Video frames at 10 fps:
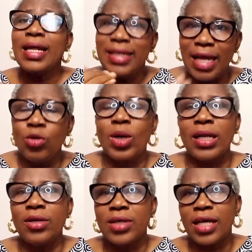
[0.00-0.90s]
then you can
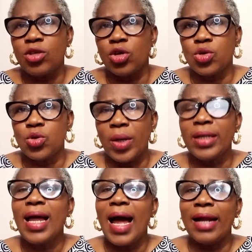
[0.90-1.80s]
educate your
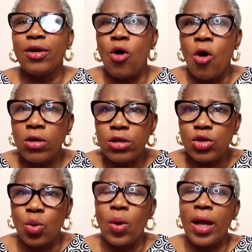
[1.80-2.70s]
children and
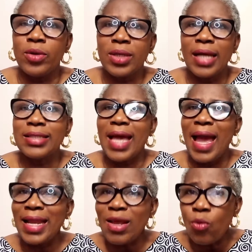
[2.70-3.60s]
also educate
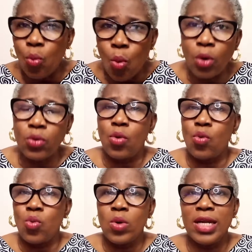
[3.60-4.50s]
anyone
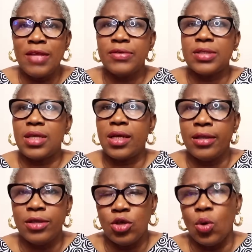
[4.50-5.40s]
who lives
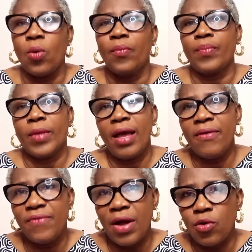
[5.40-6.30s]
in your
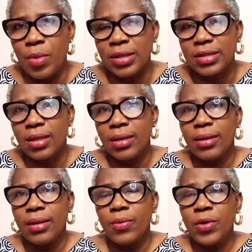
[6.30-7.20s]
environment,
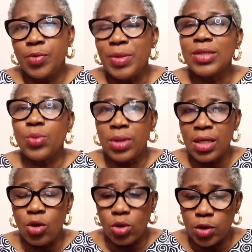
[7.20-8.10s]
which means
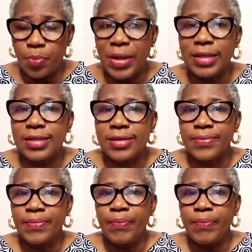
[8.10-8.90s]
within your space.